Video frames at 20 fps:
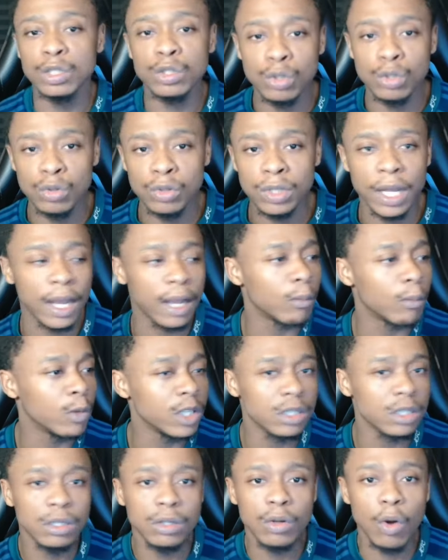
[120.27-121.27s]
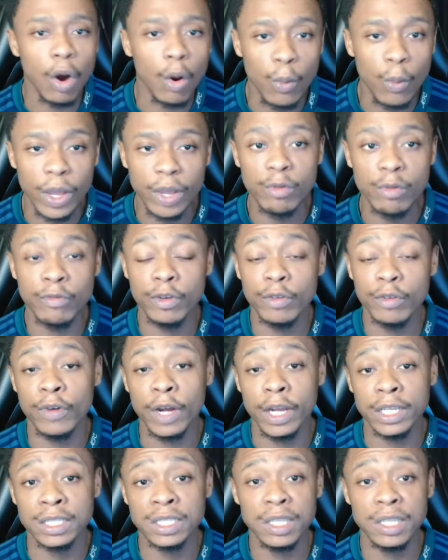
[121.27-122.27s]
to do that and we got away with it
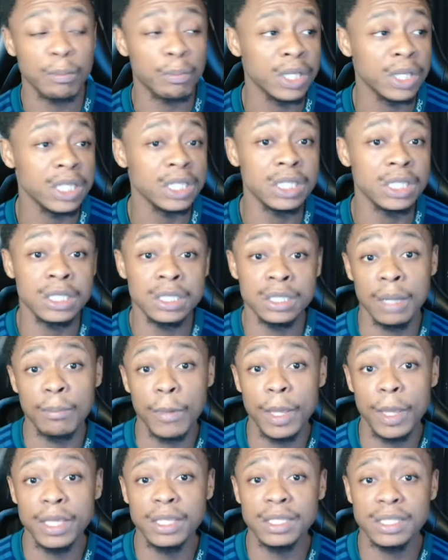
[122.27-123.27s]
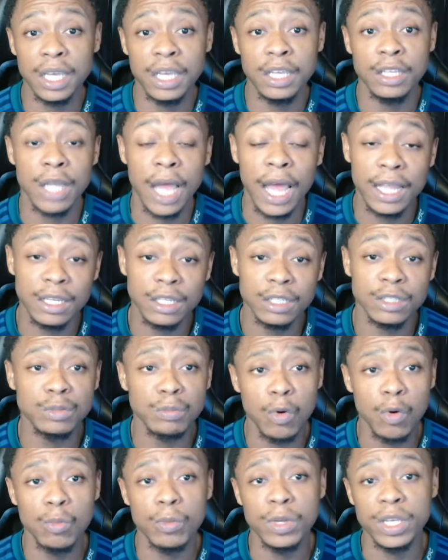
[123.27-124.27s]
via set pieces and maintained at this
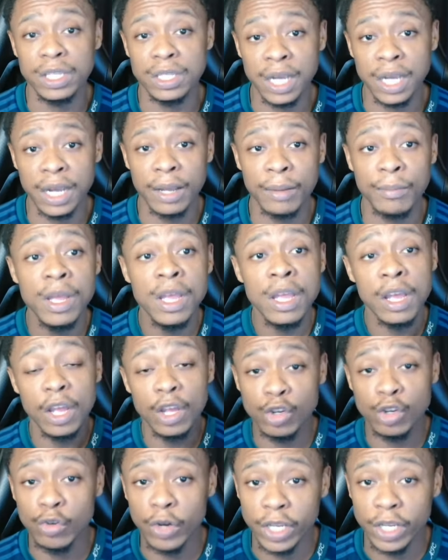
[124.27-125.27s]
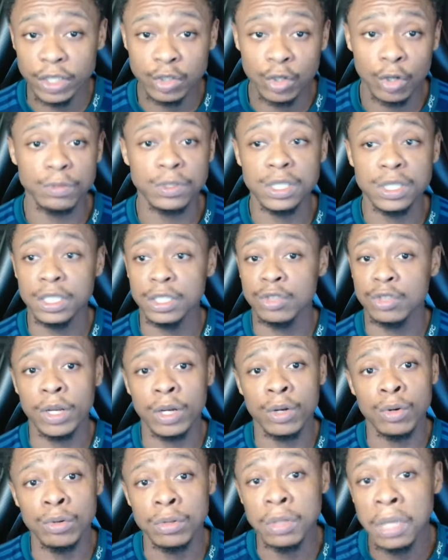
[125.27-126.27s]
moment in time a great top six
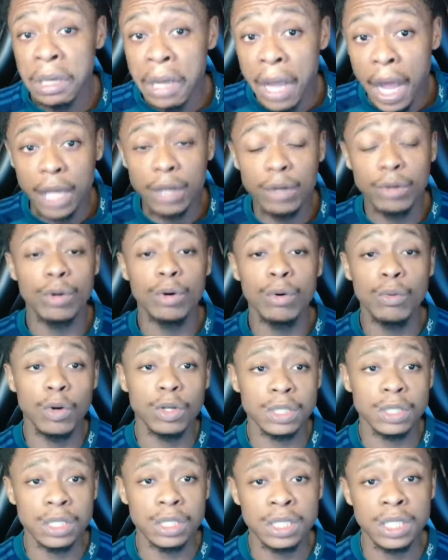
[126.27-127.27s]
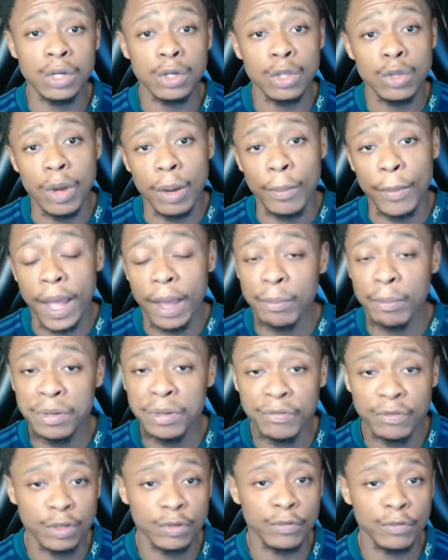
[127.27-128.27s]
record, I don't know what to tell you. I'm happy
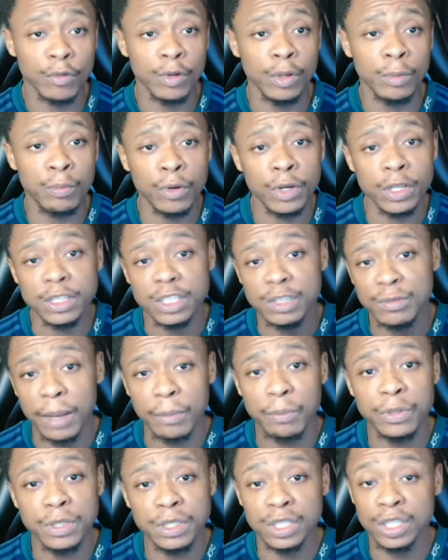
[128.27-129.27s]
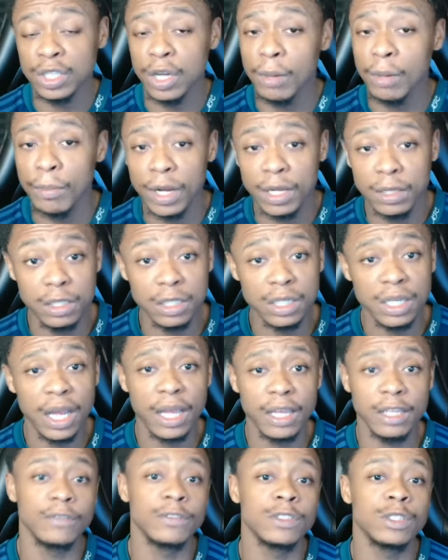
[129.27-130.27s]
for the 3 points. I'm happy to shut my
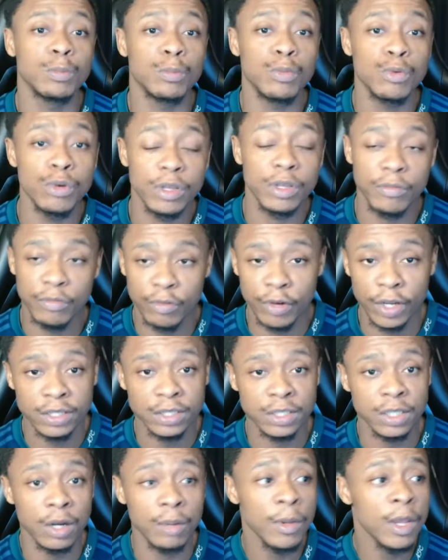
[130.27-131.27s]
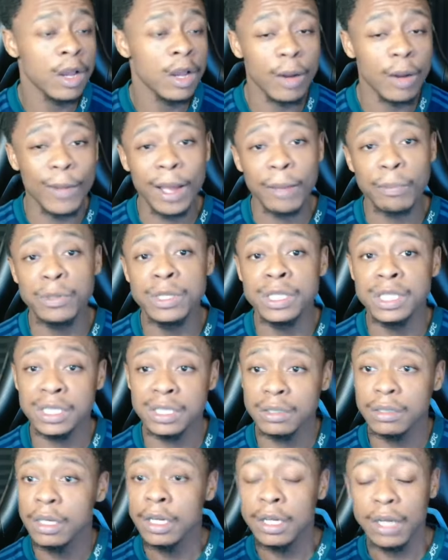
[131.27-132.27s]
United supporting friends up. I'm happy to...
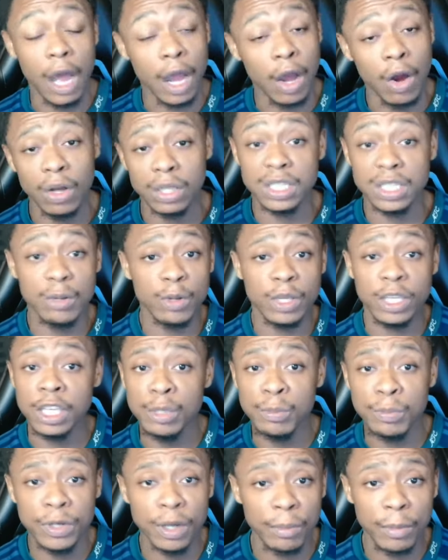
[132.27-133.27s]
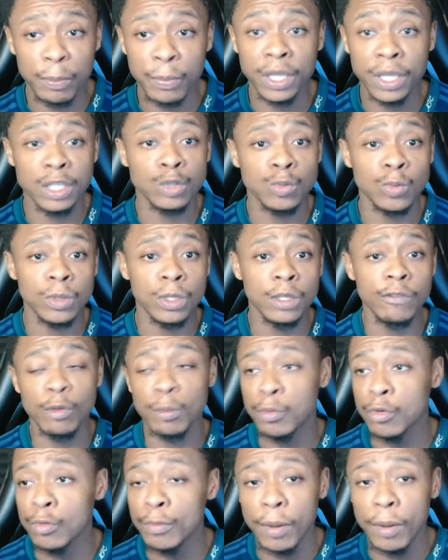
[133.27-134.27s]
I can't say we're keeping up the pace with
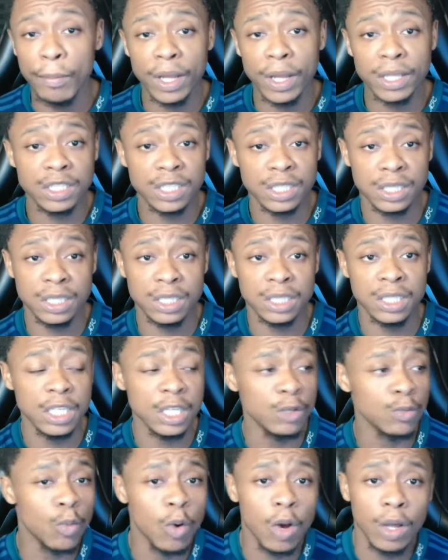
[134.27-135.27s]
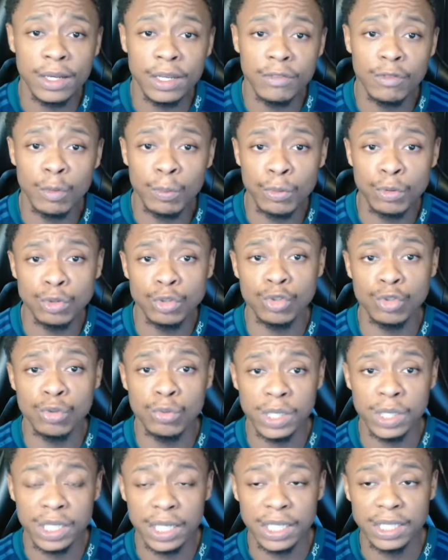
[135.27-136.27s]
Liverpool, but Manchester City won. Liverpool
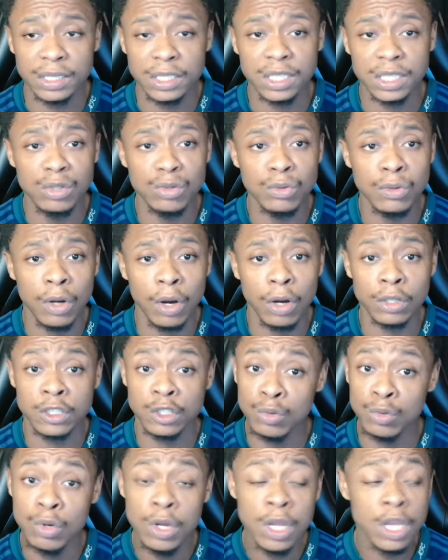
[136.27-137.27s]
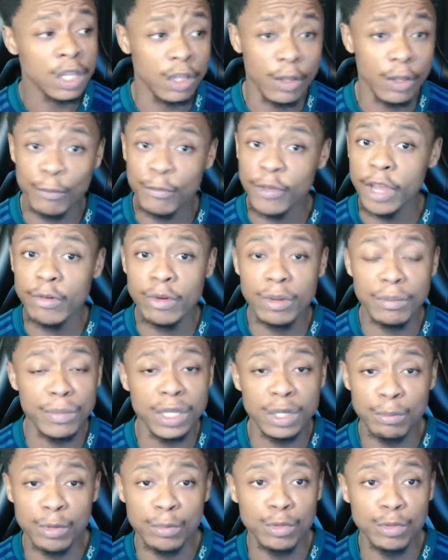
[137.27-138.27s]
drew against Newcastle. The very
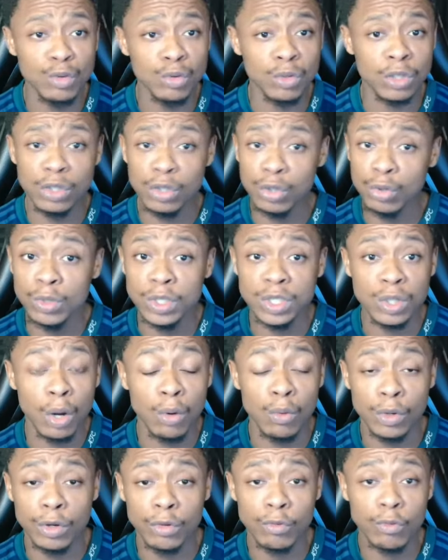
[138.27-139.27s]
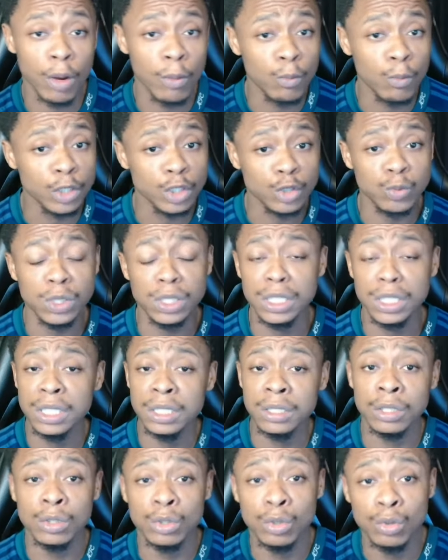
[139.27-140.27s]
minimum you can do is go on a run, which we
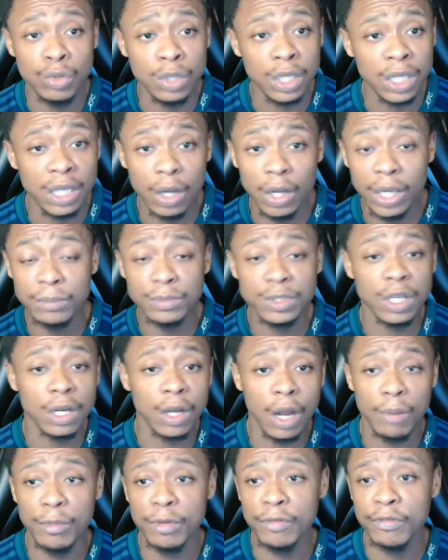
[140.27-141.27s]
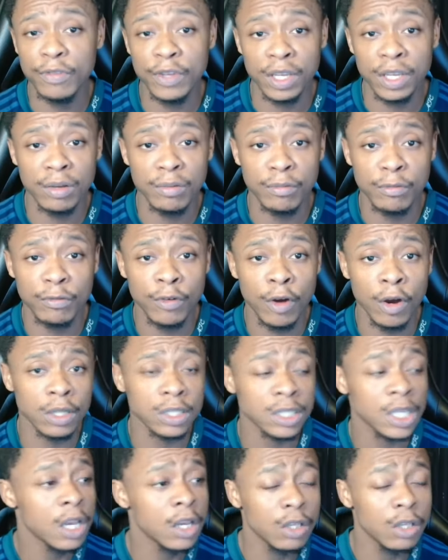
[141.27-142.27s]
need to do. The games are coming thick and
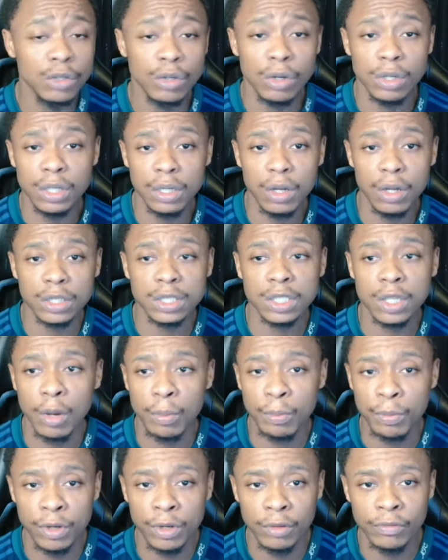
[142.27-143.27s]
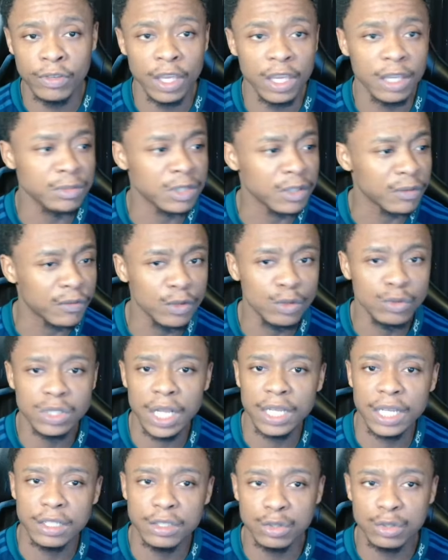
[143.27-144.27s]
fast. You know, in the last couple of games, it feels
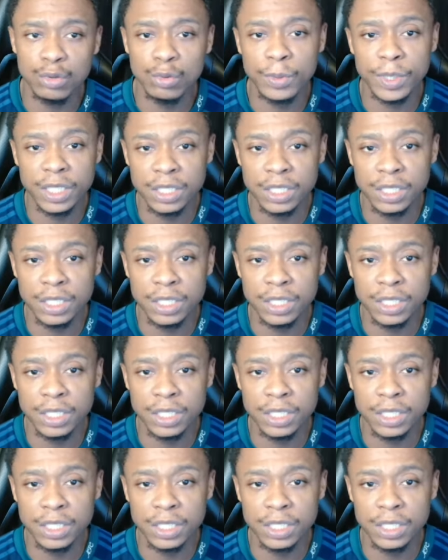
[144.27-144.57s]
like there's